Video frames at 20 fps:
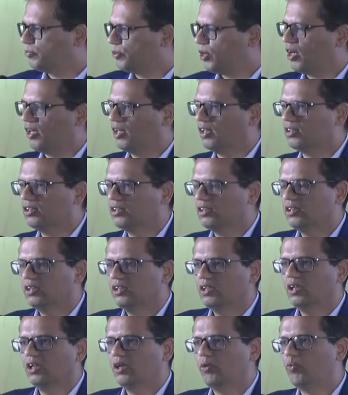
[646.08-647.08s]
product
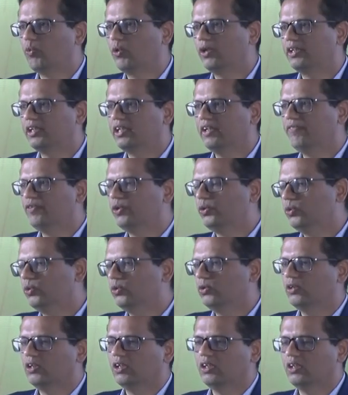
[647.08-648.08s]
would give
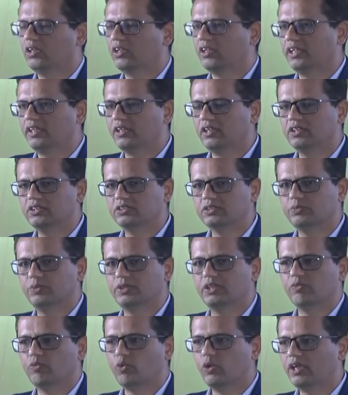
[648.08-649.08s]
you uh, returns
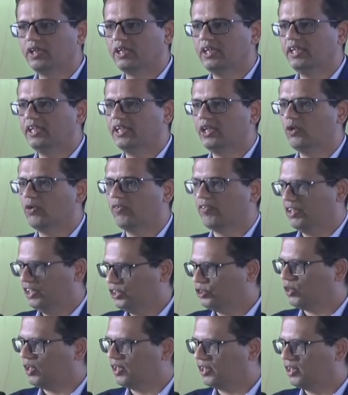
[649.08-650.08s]
with a volatility of, an
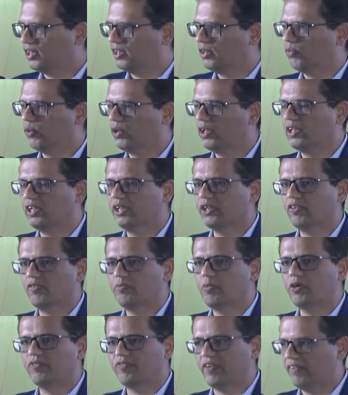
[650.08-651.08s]
historical volatility of
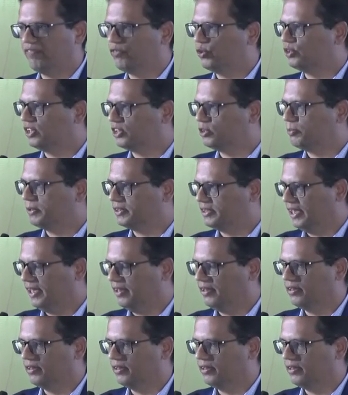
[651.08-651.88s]
about 5 to 6%.